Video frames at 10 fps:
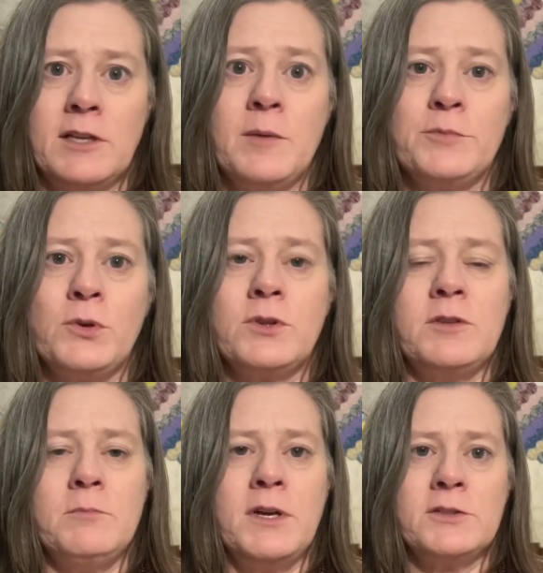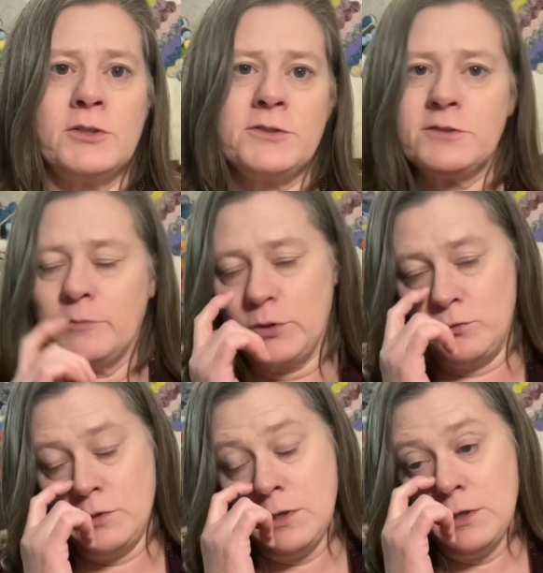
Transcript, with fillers: and it broke the metatarsal bone.